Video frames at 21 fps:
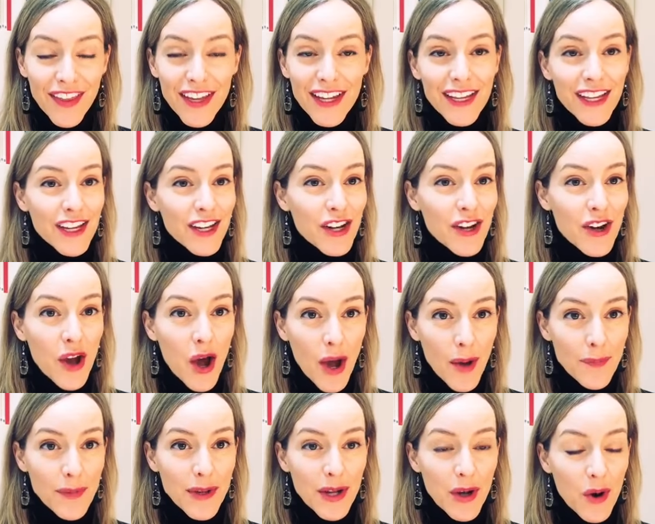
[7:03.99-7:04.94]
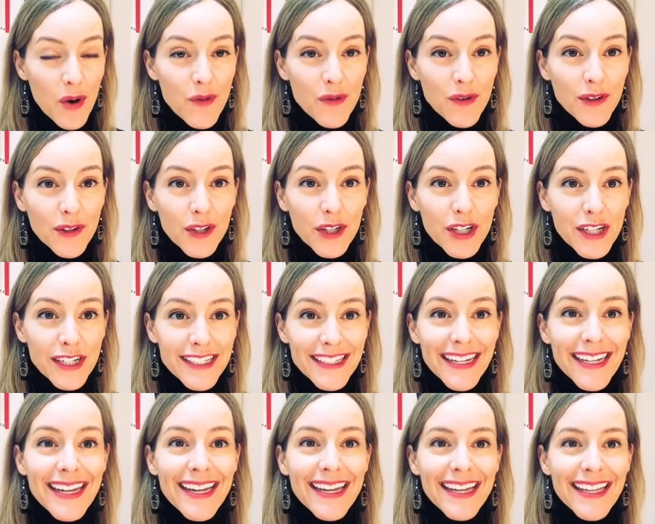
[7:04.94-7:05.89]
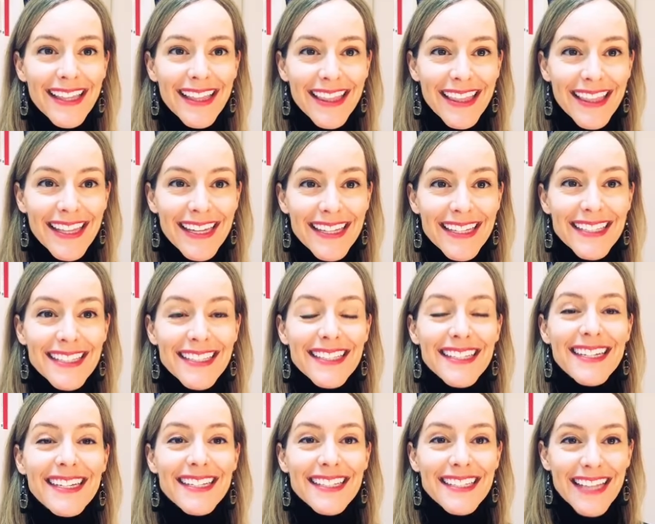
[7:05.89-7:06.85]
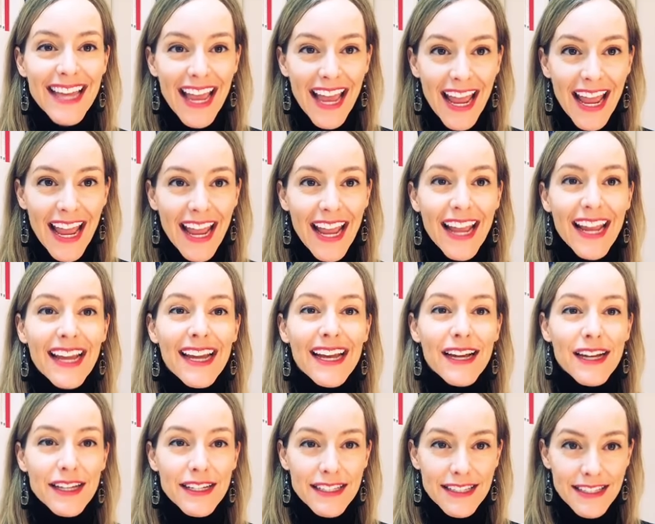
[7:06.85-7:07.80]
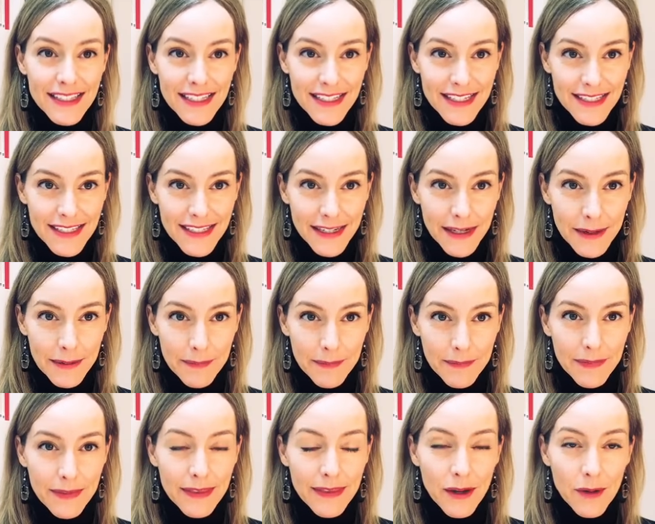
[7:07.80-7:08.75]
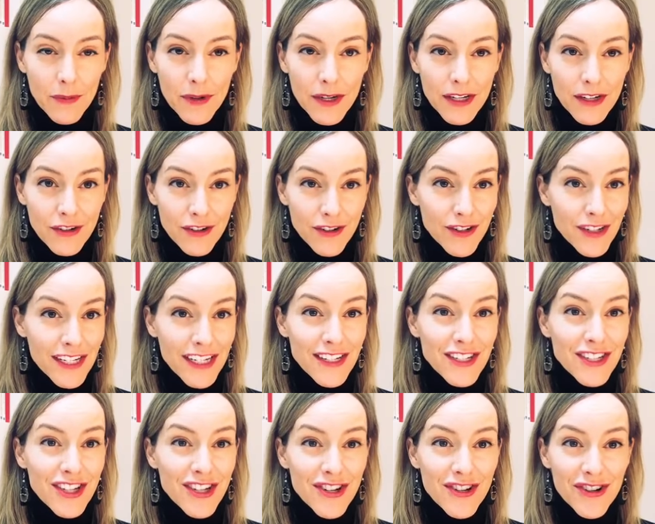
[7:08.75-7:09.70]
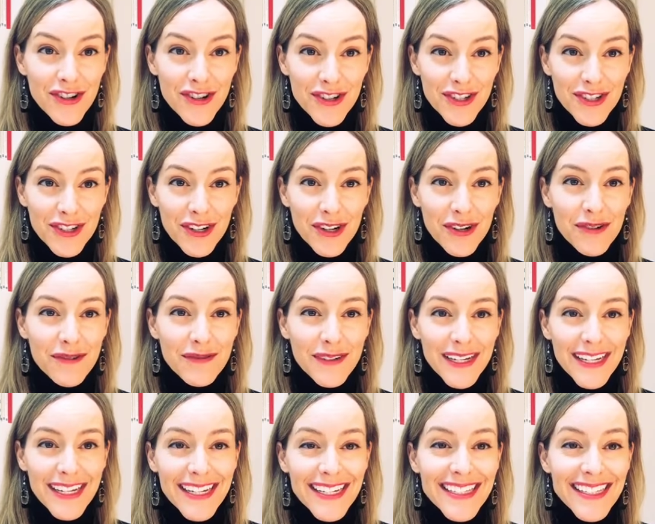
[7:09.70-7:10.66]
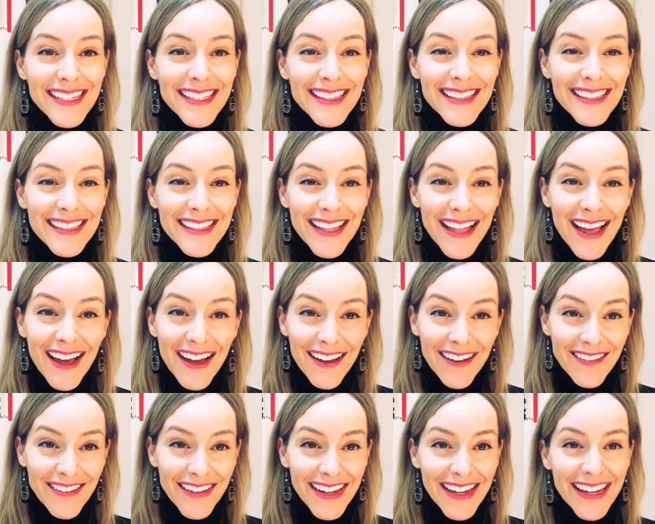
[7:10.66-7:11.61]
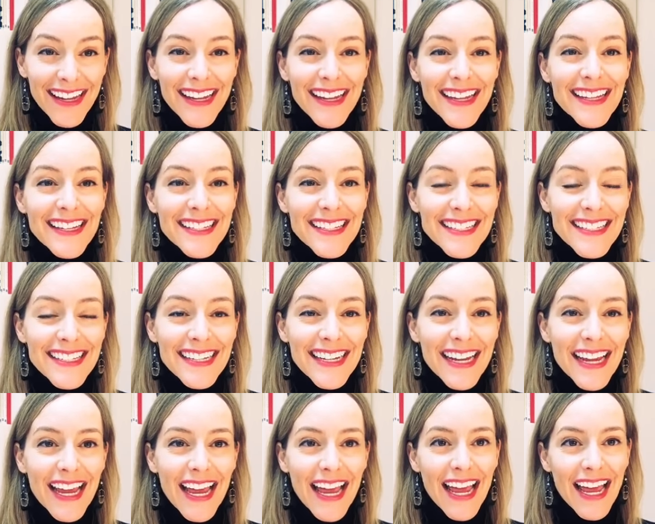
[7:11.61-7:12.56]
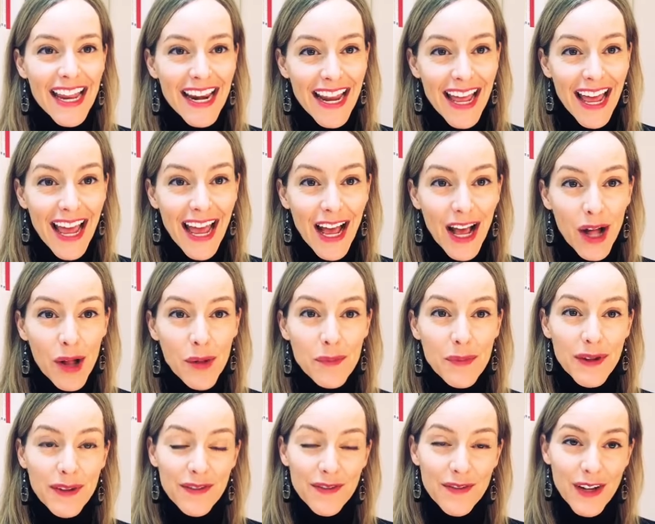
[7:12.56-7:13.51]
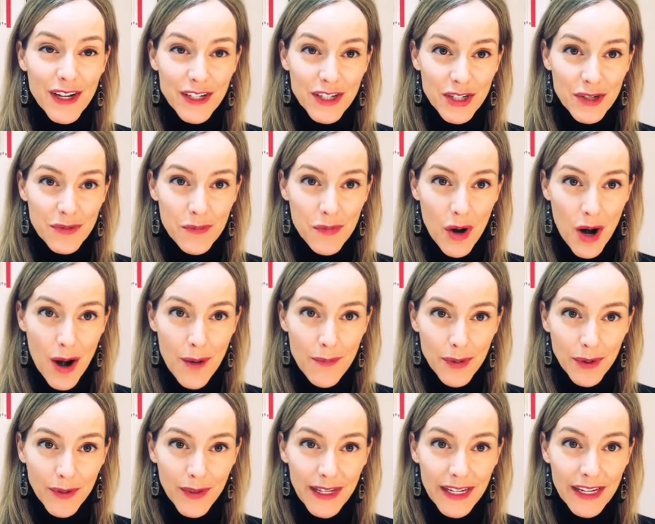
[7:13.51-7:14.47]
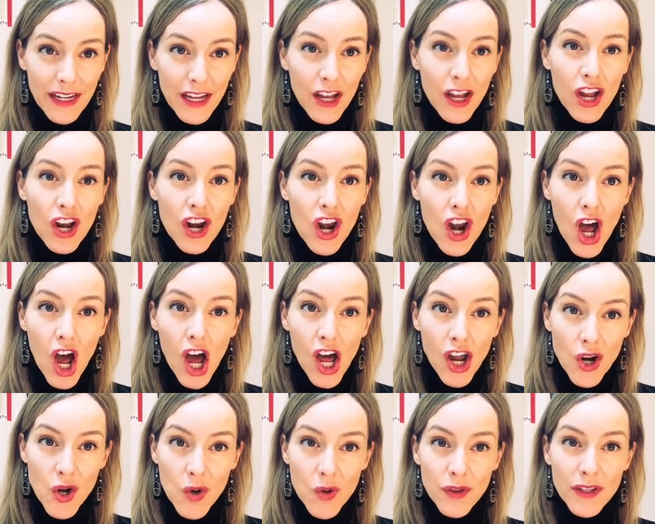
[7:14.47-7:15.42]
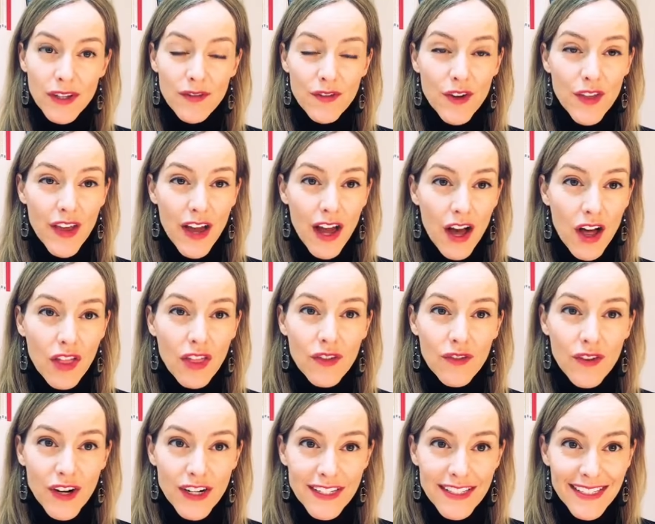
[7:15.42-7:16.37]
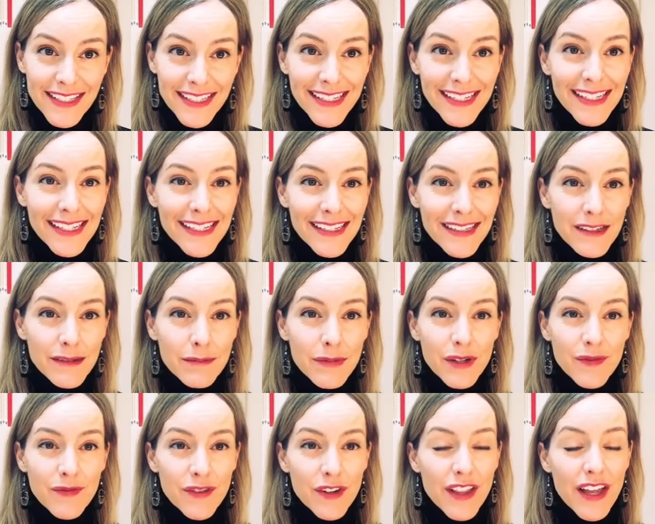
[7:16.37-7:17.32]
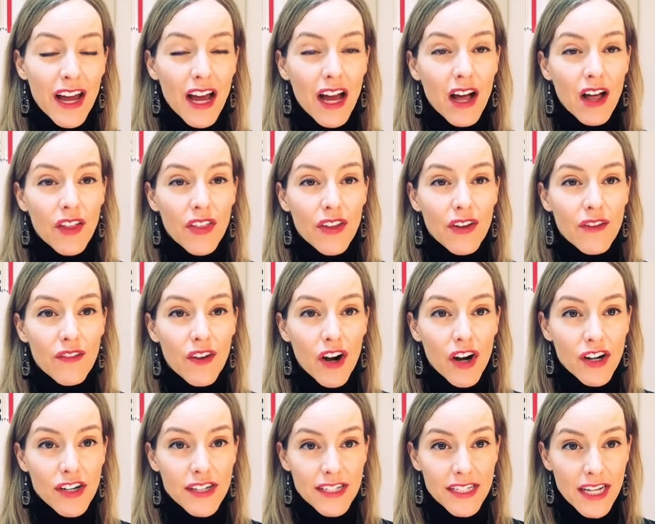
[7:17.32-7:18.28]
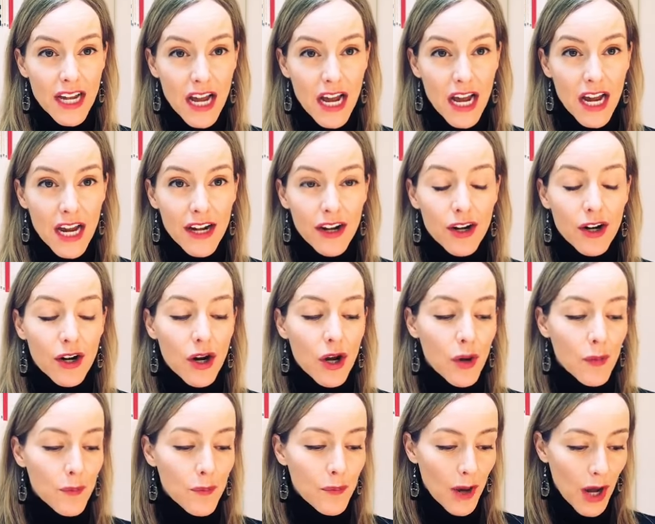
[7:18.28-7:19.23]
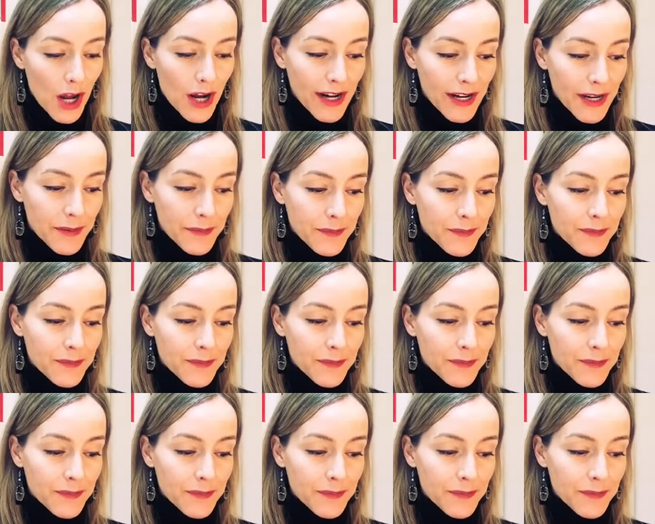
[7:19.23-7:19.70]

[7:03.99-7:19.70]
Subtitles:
It cannot be overlooked. This is a system that we need to nurture. We need to love it and help it function properly, not only for the health of our skin, but for the health of our entire body.